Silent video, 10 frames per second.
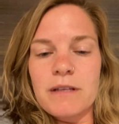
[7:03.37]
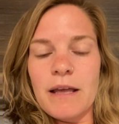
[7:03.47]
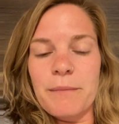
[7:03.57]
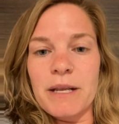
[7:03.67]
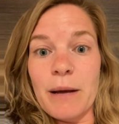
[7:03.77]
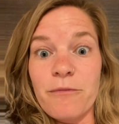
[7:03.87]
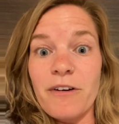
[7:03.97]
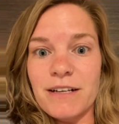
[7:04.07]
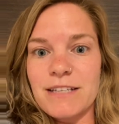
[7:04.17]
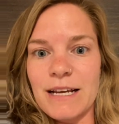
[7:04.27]
I mean, I'm
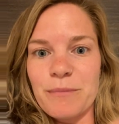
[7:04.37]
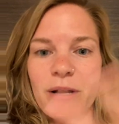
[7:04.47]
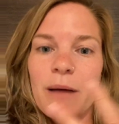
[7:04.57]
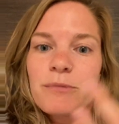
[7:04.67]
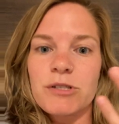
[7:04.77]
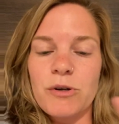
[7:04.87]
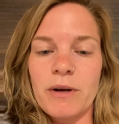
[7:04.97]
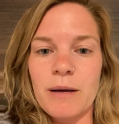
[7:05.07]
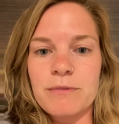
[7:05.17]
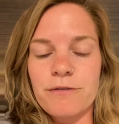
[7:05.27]
very excited, but I'm just
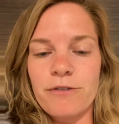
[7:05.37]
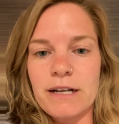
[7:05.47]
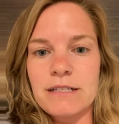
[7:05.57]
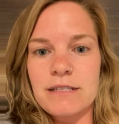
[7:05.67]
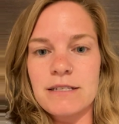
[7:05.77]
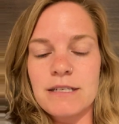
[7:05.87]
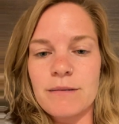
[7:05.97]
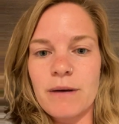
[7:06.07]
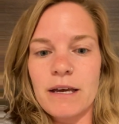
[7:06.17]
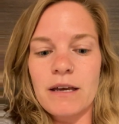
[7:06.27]
going up to France to see
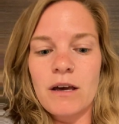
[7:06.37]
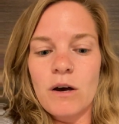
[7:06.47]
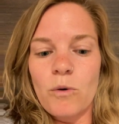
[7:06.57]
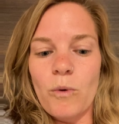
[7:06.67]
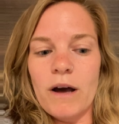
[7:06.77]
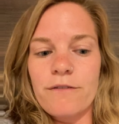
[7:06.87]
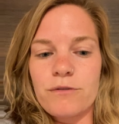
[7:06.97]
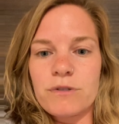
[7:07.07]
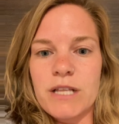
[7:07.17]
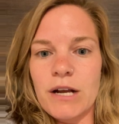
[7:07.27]
my wife
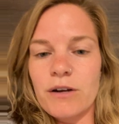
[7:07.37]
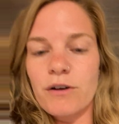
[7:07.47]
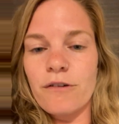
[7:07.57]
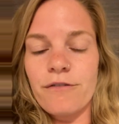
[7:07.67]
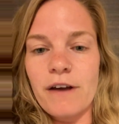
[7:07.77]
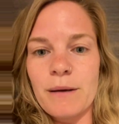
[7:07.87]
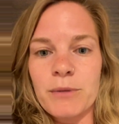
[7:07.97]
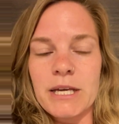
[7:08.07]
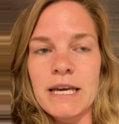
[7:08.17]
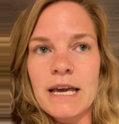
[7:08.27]
who's there and her
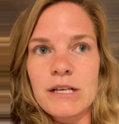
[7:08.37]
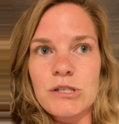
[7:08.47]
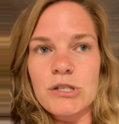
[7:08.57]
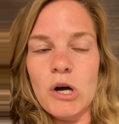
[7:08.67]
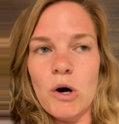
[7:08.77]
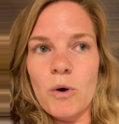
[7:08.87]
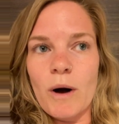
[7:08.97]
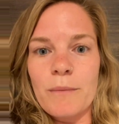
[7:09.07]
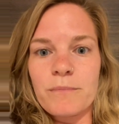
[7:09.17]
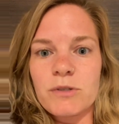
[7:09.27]
family. So
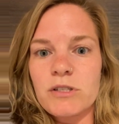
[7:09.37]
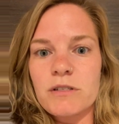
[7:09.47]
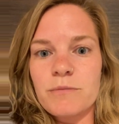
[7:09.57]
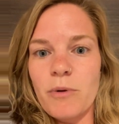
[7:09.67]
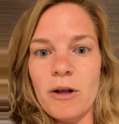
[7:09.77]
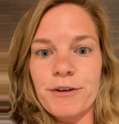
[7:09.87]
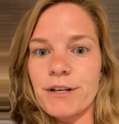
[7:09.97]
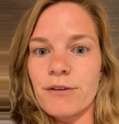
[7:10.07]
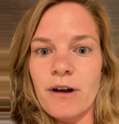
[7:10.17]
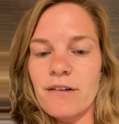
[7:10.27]
I'm just probably
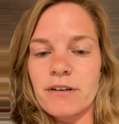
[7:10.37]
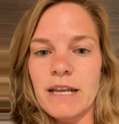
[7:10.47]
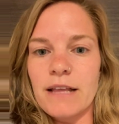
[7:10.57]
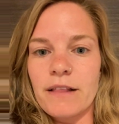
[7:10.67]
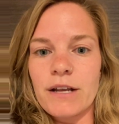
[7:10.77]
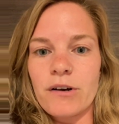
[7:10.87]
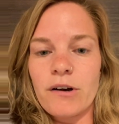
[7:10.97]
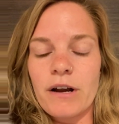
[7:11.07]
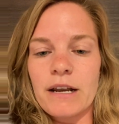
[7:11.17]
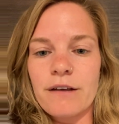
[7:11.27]
going to arrive a day
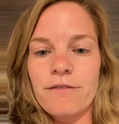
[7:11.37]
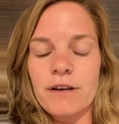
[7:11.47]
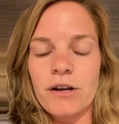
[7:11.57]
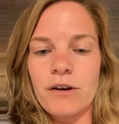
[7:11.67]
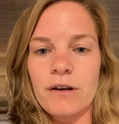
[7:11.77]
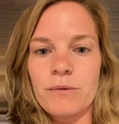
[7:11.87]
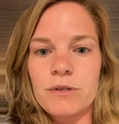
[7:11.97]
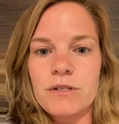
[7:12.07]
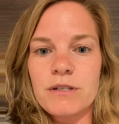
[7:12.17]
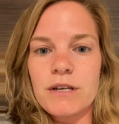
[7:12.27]
later, and I figure it
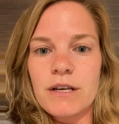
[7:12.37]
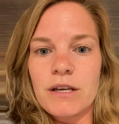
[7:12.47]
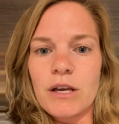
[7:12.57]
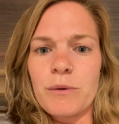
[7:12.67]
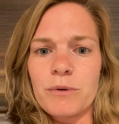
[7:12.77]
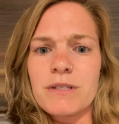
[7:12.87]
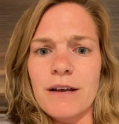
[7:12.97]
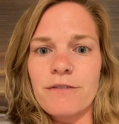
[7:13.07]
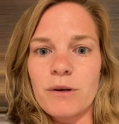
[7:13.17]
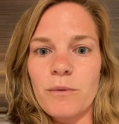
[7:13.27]
was
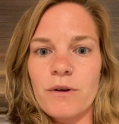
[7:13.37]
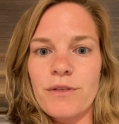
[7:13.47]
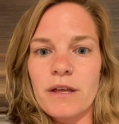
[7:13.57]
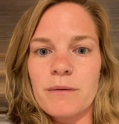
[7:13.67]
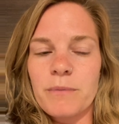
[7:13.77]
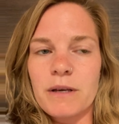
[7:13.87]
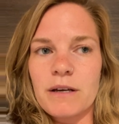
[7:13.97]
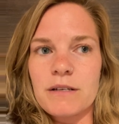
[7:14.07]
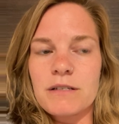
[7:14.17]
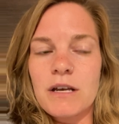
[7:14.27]
definitely worth it,
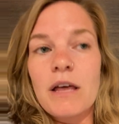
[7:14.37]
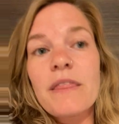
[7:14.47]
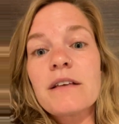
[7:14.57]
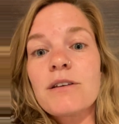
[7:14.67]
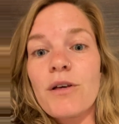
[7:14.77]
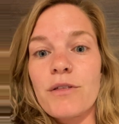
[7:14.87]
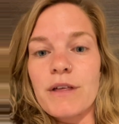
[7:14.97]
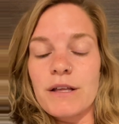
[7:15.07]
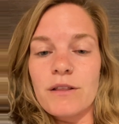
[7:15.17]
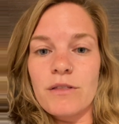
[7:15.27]
because that's the other
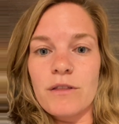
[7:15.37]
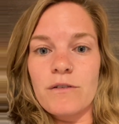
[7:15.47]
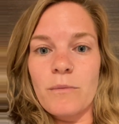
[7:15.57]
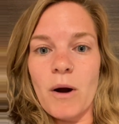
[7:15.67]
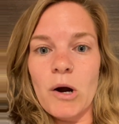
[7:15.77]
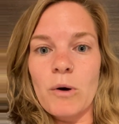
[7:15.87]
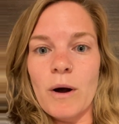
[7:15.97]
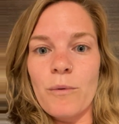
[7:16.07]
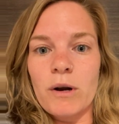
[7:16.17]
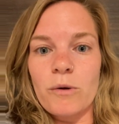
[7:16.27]
thing. Tomorrow
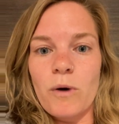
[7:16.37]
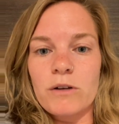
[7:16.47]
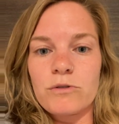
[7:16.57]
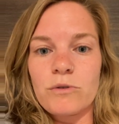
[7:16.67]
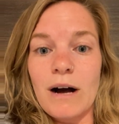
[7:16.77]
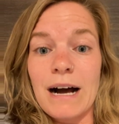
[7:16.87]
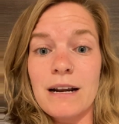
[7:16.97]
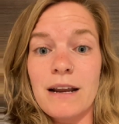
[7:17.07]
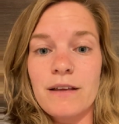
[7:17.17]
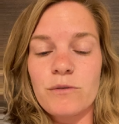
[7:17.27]
I want to walk to
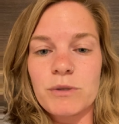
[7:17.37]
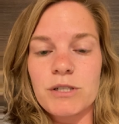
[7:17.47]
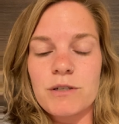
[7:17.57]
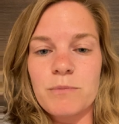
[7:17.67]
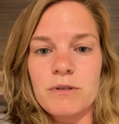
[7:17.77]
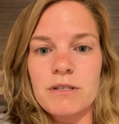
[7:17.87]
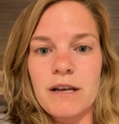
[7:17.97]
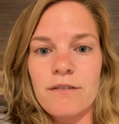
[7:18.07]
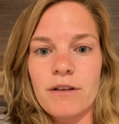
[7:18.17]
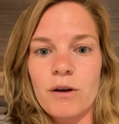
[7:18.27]
Ares, which is supposed to
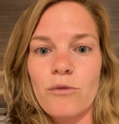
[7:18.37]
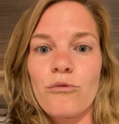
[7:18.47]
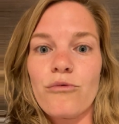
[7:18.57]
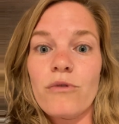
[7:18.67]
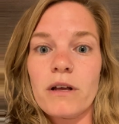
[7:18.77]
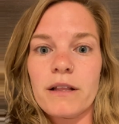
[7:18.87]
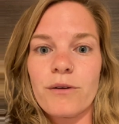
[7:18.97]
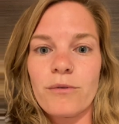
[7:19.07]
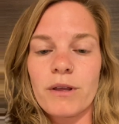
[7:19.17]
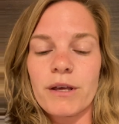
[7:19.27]
have like a
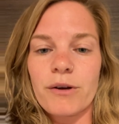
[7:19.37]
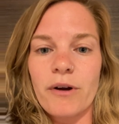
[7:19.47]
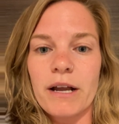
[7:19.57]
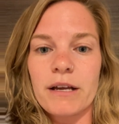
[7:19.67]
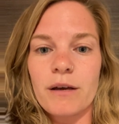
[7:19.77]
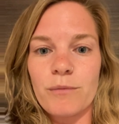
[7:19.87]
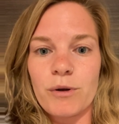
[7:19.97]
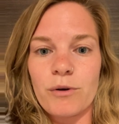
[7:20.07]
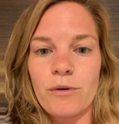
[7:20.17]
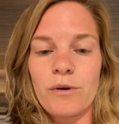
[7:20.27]
really great
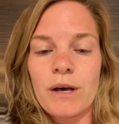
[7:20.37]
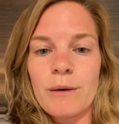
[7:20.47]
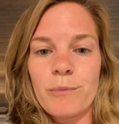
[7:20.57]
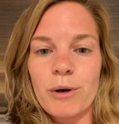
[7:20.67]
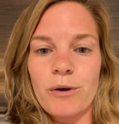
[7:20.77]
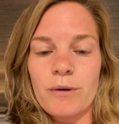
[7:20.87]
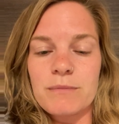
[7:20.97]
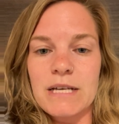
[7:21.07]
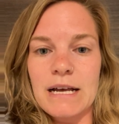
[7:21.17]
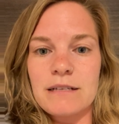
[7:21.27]
communal
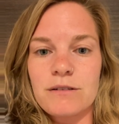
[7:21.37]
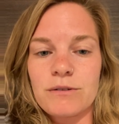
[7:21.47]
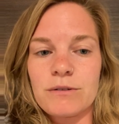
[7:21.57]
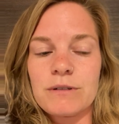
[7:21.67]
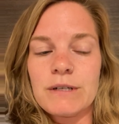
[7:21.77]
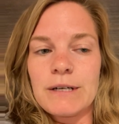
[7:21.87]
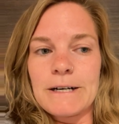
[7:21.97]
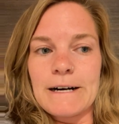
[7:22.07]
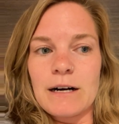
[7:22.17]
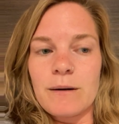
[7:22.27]
pilgrims hostel,
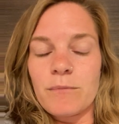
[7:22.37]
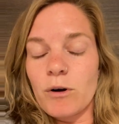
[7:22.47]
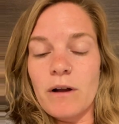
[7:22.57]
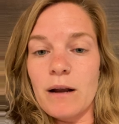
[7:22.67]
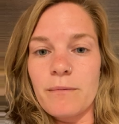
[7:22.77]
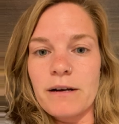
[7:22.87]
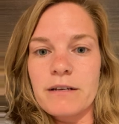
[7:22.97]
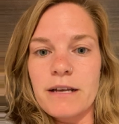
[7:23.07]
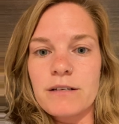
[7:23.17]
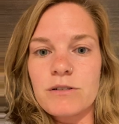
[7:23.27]
or
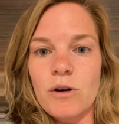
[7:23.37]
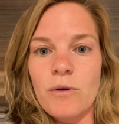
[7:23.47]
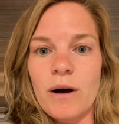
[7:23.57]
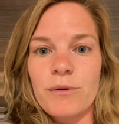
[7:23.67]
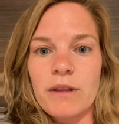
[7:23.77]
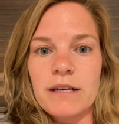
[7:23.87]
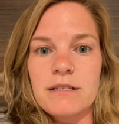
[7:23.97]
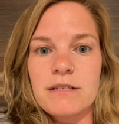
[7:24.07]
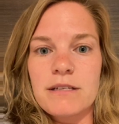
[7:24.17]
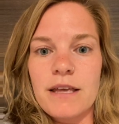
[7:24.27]
albergue. So I would like
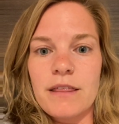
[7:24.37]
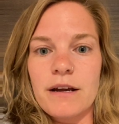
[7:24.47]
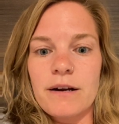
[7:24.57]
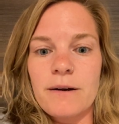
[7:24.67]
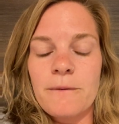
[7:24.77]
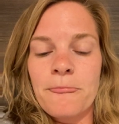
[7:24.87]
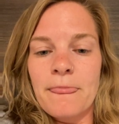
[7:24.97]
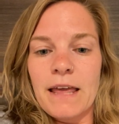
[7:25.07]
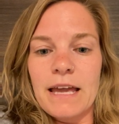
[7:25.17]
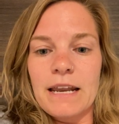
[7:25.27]
to stay there.
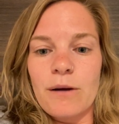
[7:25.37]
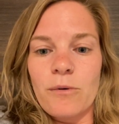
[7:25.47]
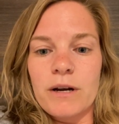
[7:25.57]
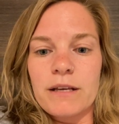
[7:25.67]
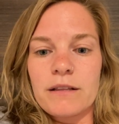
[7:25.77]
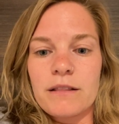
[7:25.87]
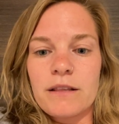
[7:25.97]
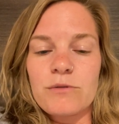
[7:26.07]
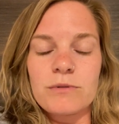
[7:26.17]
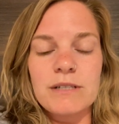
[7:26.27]
And
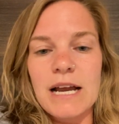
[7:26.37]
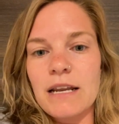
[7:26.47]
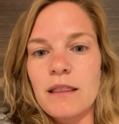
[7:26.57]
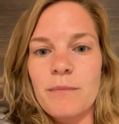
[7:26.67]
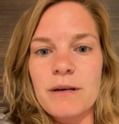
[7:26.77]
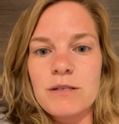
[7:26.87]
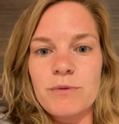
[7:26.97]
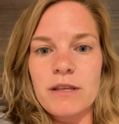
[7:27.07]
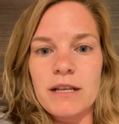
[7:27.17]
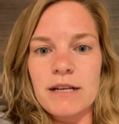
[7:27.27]
this was kind of the best
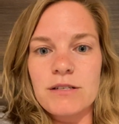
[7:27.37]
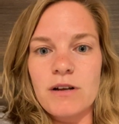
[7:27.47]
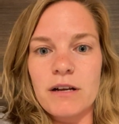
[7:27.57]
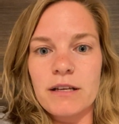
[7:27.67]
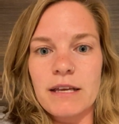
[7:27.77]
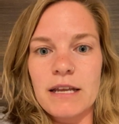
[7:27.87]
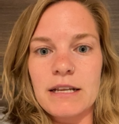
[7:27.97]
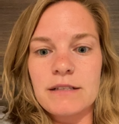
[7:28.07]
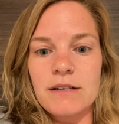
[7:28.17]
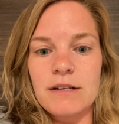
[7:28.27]
way that I saw to get
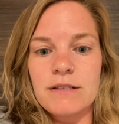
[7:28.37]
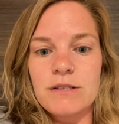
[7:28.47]
it done.